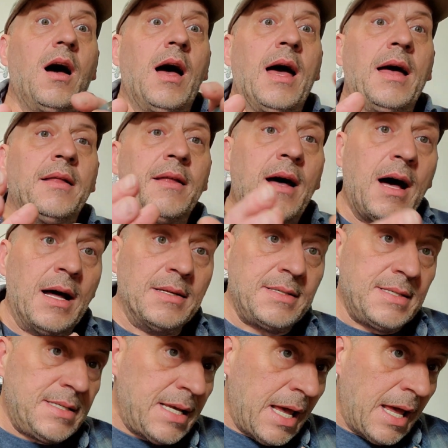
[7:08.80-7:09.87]
and not
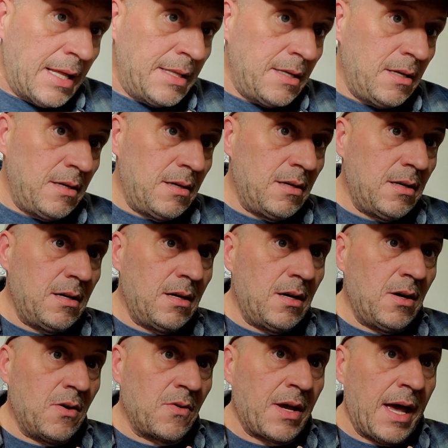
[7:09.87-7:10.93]
sin,
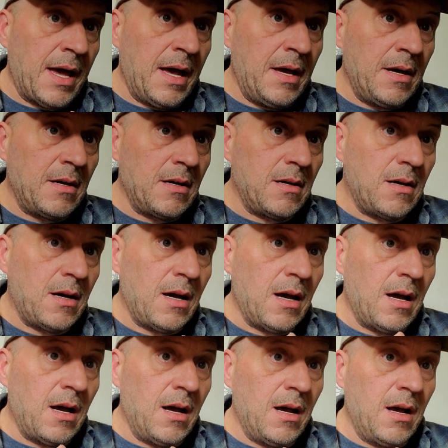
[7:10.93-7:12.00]
okay?
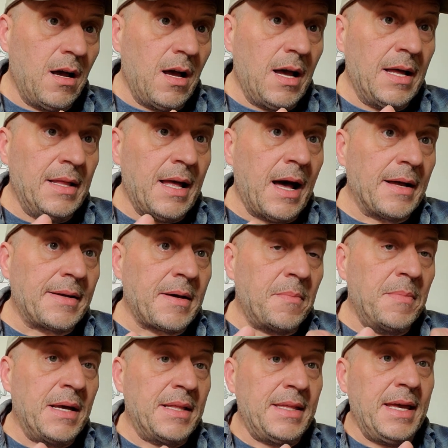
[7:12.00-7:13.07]
And not
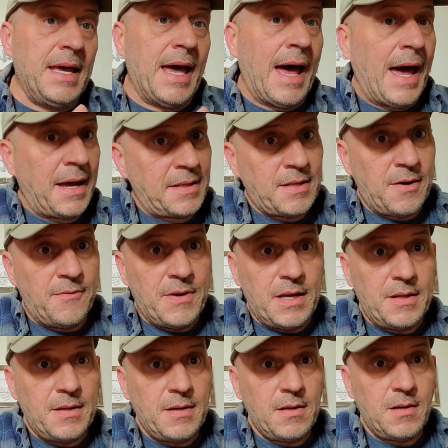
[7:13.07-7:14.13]
commit the act of
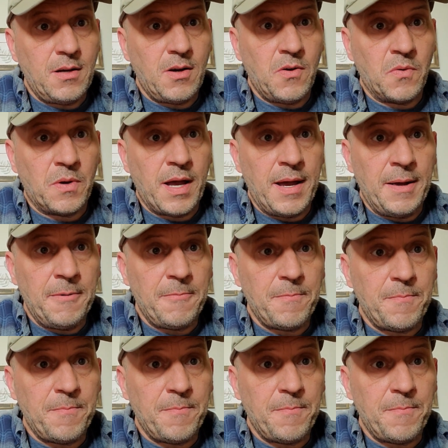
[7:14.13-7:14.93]
it, okay?